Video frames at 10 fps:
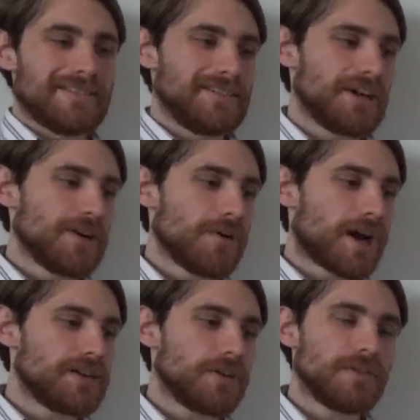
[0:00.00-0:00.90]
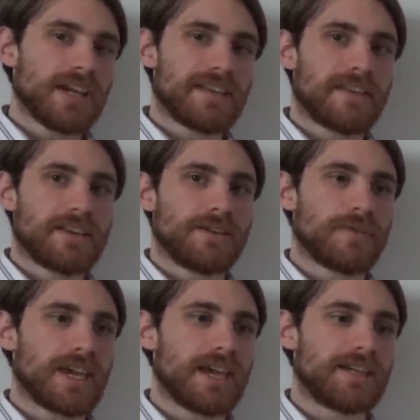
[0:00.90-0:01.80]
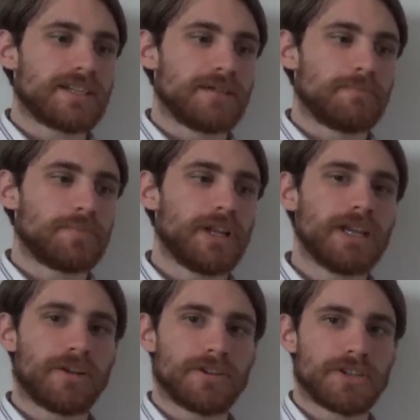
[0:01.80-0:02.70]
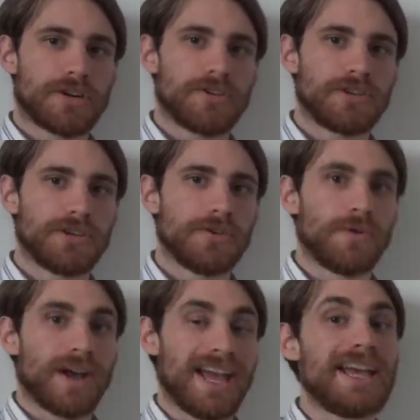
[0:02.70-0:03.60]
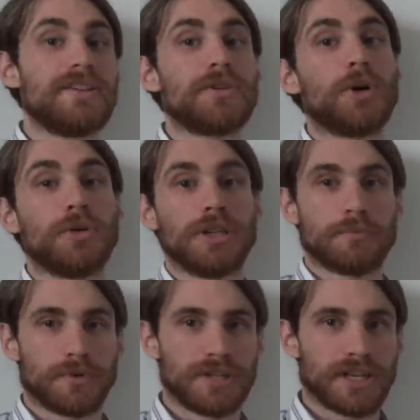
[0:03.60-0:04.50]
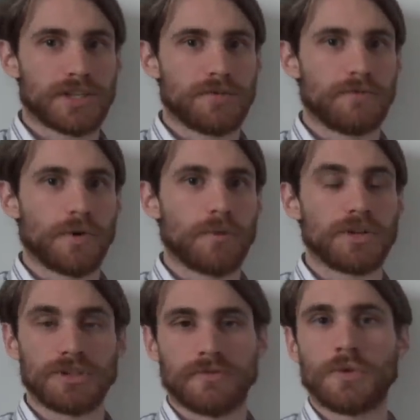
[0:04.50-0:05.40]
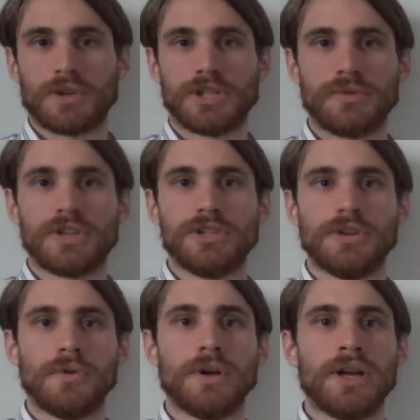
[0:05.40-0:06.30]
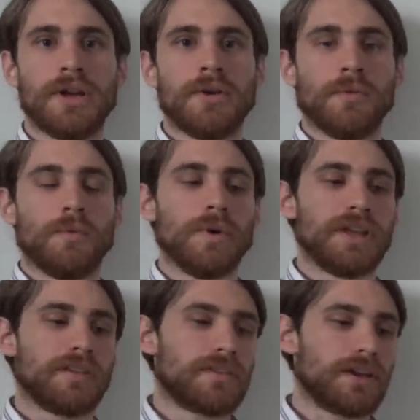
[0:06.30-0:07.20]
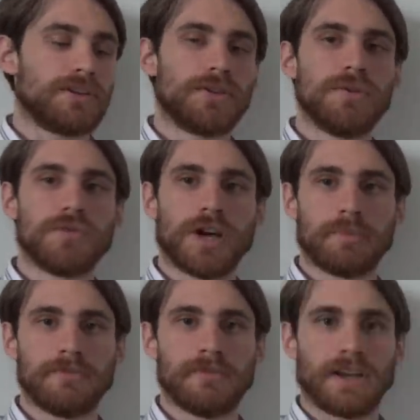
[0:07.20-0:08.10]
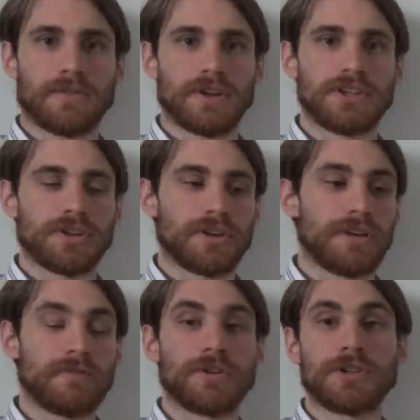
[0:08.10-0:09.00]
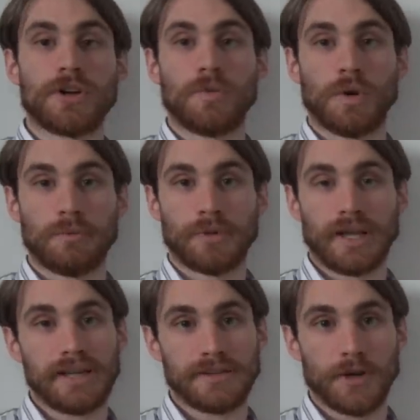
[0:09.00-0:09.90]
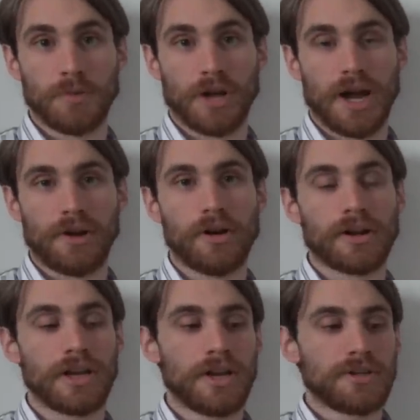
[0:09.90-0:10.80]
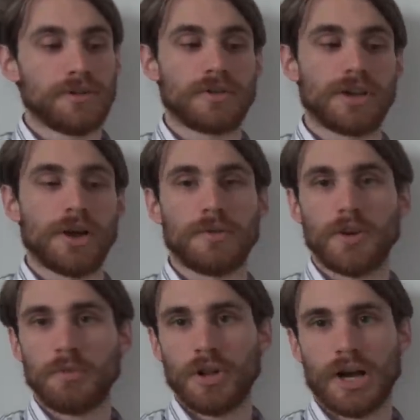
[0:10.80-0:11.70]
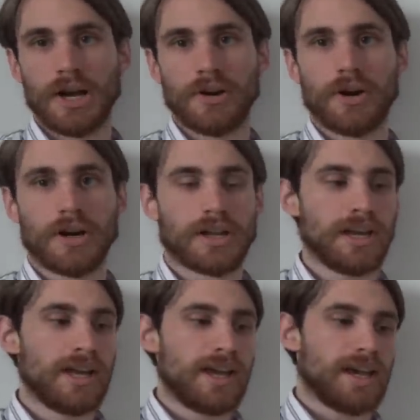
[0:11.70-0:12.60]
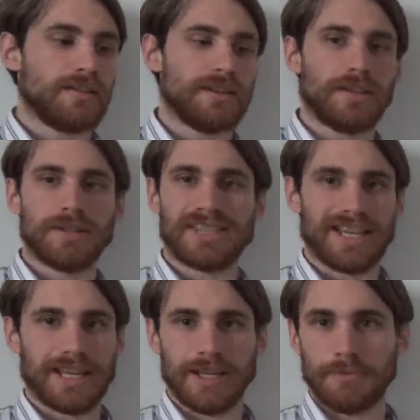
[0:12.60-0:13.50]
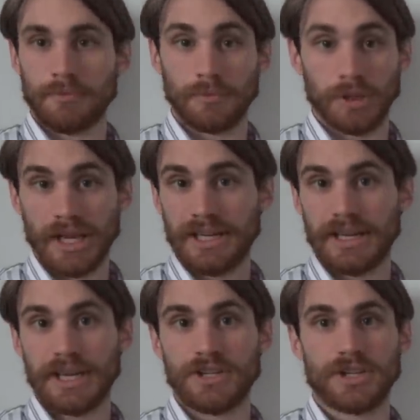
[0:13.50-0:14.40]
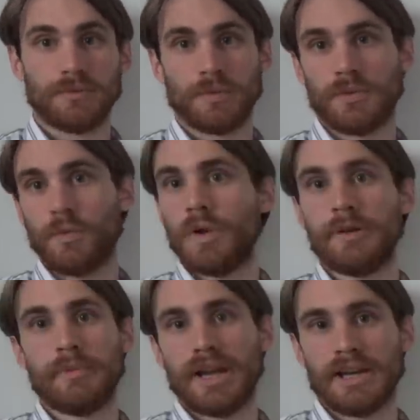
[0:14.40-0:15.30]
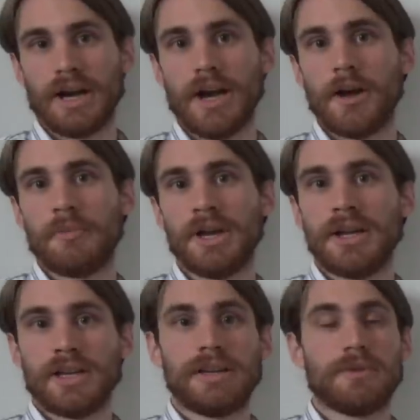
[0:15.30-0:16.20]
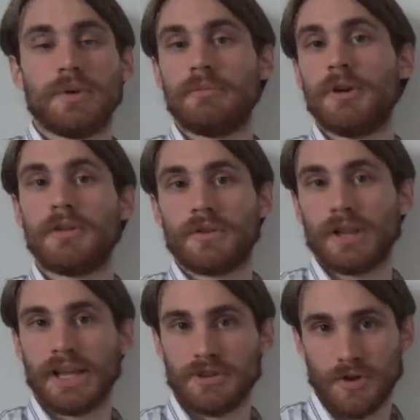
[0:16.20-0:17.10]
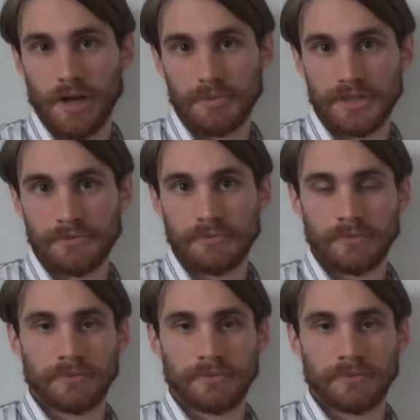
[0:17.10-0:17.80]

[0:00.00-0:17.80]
No, I don't like that you can't play it on turn two and hold up protection for it, which of course you can do with a two drop Infect creature if your turn one play is Noble Hierarch. So you could go Noble Hierarch and then say Blighted Agent with one mana up if you hit both your land drops.